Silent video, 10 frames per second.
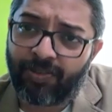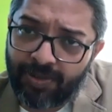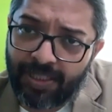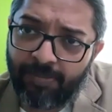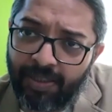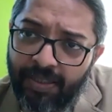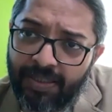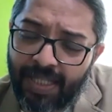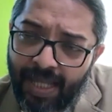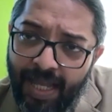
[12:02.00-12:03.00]
those
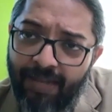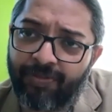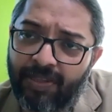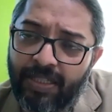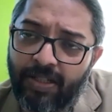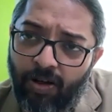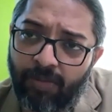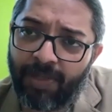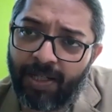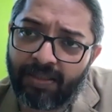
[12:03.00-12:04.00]
MLAs have the
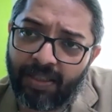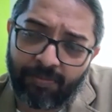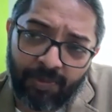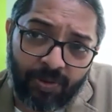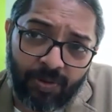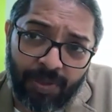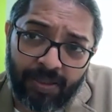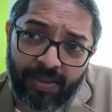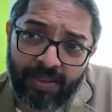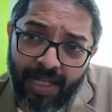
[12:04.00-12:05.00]
hallmark that Manohar
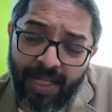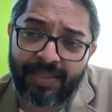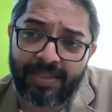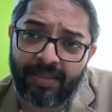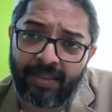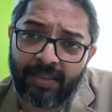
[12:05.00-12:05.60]
Parrikar has